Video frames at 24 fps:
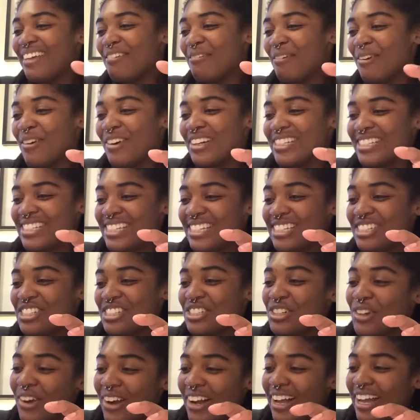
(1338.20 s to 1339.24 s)
We're going to
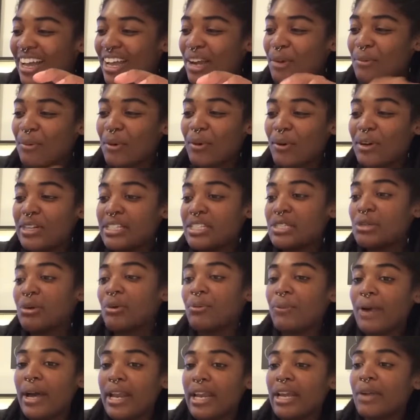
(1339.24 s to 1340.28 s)
Detroit. We're going to a
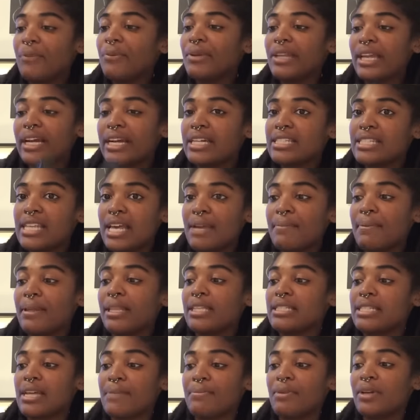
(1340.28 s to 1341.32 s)
wedding. Well, like I said, by the
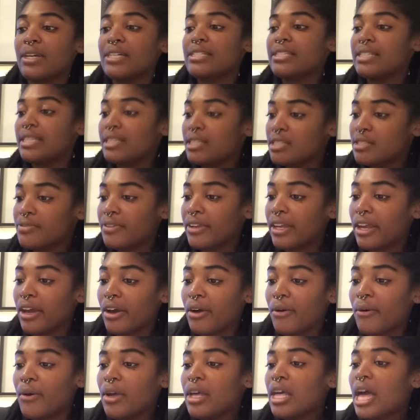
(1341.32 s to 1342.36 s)
time you guys see this
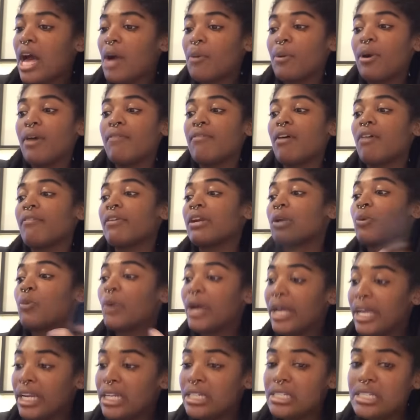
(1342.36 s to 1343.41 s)
video, I will have already
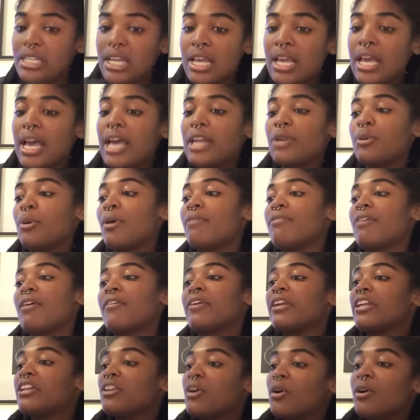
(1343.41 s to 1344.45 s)
went and you have
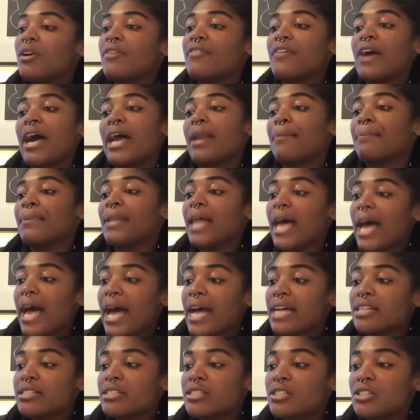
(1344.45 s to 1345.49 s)
already known if I had a
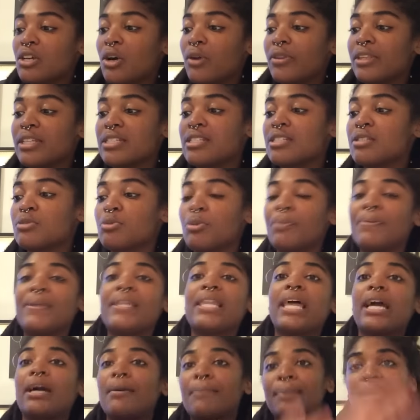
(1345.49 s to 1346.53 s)
blast. So this is, will be
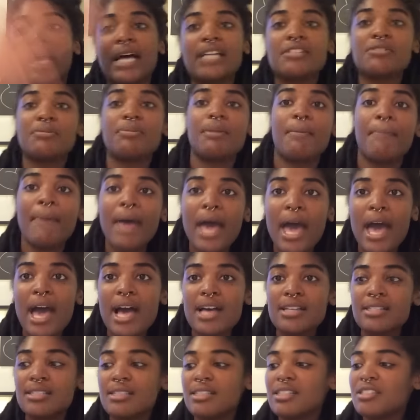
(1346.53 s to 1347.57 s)
like a blast from the
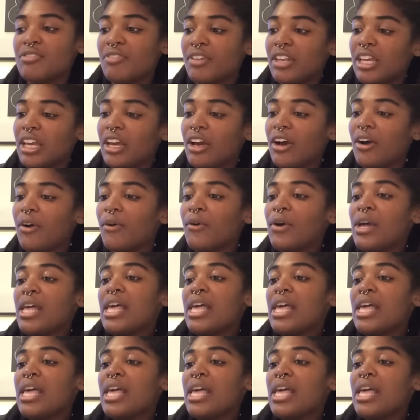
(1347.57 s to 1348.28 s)
past, this video.